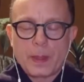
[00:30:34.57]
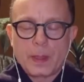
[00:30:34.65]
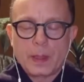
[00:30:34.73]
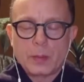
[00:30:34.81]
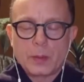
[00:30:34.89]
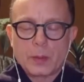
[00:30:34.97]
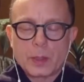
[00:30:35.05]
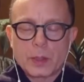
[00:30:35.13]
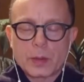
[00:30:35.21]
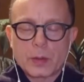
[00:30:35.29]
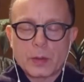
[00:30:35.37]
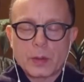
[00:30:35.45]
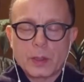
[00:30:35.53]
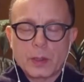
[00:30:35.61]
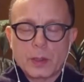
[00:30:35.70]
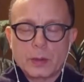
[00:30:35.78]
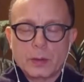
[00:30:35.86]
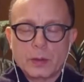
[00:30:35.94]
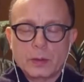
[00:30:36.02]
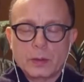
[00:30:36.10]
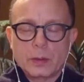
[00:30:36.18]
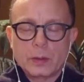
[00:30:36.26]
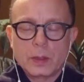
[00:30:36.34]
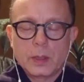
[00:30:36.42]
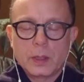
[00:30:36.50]
and we're just going to
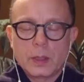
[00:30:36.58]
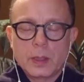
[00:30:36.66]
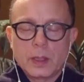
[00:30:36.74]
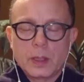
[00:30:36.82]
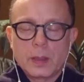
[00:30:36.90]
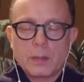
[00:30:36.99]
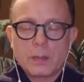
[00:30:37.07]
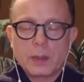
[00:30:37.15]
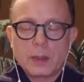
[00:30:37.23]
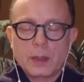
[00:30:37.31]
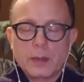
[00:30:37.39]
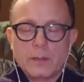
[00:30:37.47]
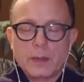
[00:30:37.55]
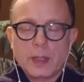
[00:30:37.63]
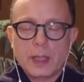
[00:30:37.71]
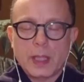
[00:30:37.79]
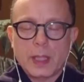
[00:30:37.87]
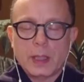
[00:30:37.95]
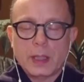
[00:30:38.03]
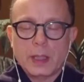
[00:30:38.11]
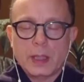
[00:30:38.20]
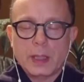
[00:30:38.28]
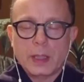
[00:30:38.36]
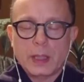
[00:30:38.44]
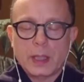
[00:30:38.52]
believe the
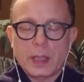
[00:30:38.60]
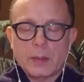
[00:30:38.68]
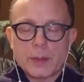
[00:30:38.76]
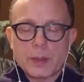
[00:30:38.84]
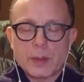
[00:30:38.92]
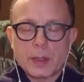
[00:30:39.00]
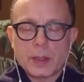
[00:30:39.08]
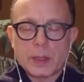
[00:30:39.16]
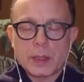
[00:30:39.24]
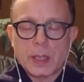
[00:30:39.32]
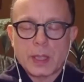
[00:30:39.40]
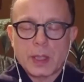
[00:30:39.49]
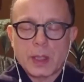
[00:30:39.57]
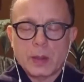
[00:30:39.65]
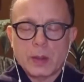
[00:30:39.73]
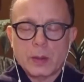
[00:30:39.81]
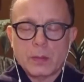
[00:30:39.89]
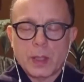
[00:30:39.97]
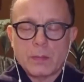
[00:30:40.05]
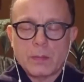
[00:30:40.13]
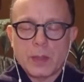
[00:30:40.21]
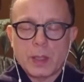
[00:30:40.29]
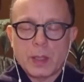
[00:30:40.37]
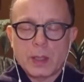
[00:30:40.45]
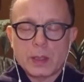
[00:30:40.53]
idea that I'm stressed out, or my
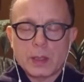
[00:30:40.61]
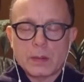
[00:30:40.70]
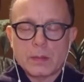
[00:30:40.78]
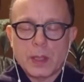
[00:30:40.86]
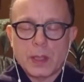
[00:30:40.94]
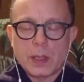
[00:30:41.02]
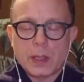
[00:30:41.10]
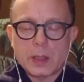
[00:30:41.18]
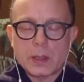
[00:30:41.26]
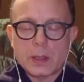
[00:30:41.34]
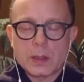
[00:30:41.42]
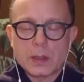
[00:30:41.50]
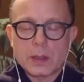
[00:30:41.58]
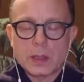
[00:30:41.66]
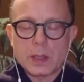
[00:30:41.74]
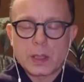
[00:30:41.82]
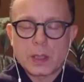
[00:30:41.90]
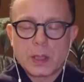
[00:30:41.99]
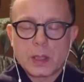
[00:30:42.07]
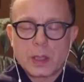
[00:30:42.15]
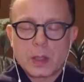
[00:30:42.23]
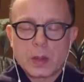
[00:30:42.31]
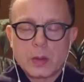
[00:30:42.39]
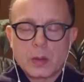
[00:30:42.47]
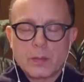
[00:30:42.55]
mind's a mess,
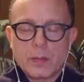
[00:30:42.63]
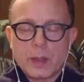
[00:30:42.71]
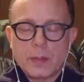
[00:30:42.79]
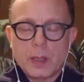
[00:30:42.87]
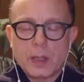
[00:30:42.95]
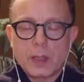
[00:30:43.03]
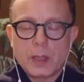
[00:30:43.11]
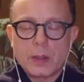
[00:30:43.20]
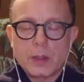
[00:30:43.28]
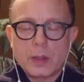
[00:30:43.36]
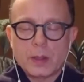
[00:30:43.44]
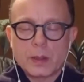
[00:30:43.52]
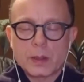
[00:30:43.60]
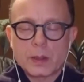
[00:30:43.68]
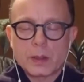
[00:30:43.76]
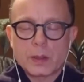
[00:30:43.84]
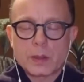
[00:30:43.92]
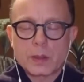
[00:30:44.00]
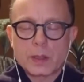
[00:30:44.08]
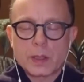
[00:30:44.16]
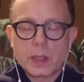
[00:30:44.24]
or my body hurts.